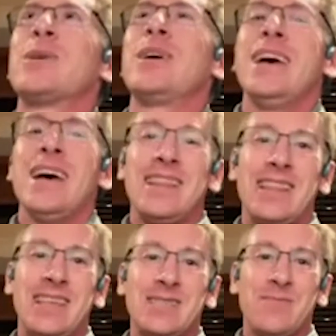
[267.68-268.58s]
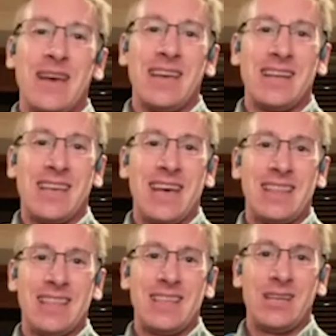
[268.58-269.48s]
that this may
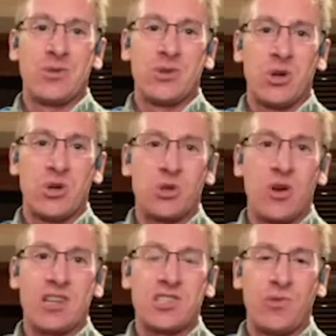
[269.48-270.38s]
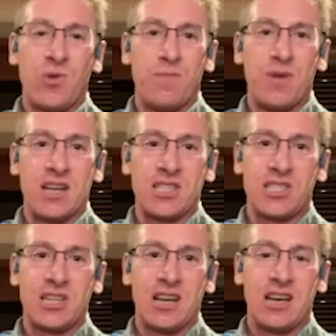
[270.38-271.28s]
indicate that these results are actually
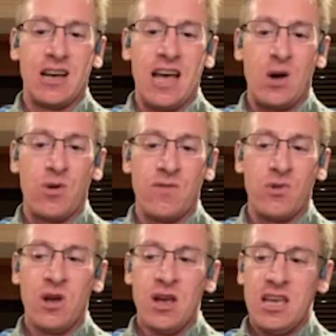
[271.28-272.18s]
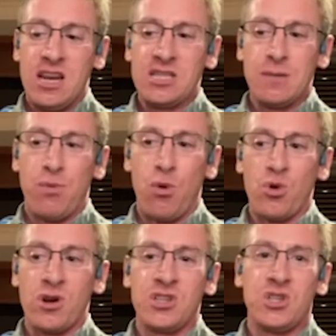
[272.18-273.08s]
robust. However, it is
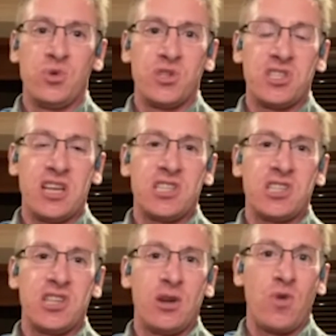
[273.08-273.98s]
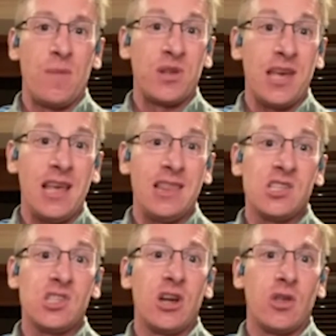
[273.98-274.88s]
important to assess and replicate
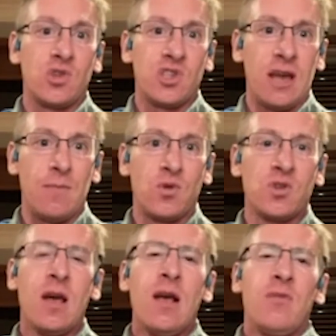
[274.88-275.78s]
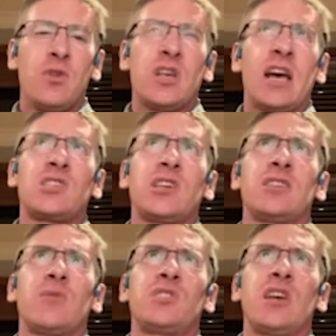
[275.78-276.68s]
this in other samples. There's actually, as
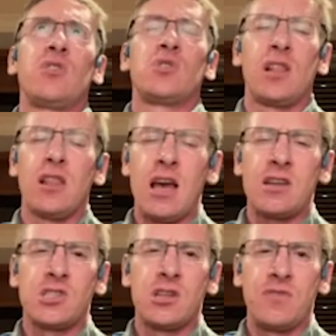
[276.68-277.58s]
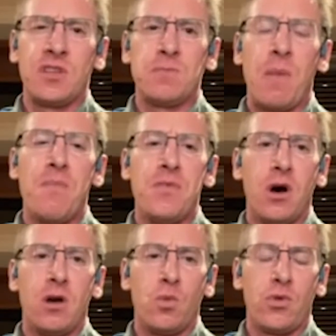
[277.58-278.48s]
I was saying, there's a lot of stuff that's been
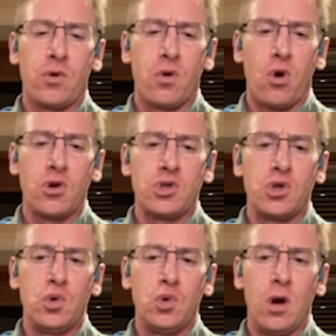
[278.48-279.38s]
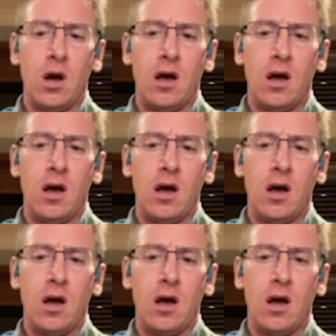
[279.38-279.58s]
done with regard to